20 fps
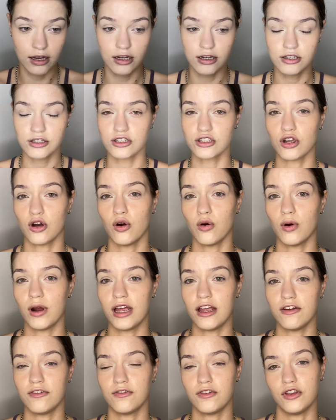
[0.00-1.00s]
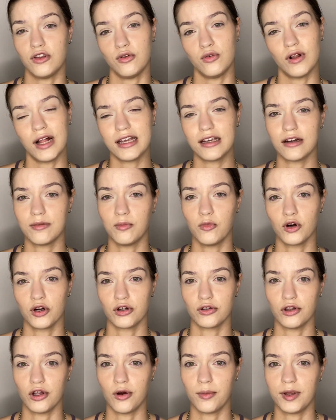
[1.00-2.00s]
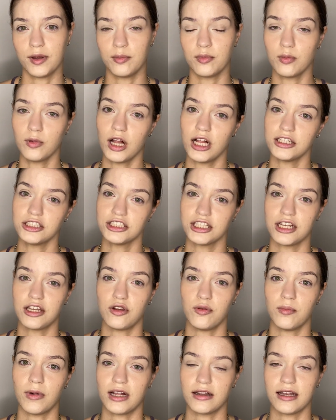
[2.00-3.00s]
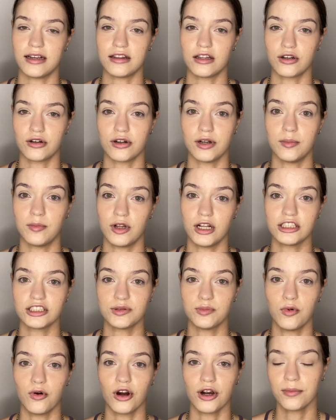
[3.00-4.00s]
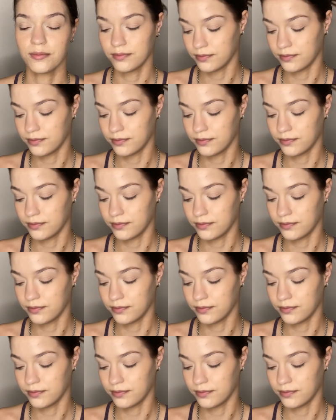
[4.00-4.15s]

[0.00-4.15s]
So if you like a more glowy blush, then you might like the cream blush more.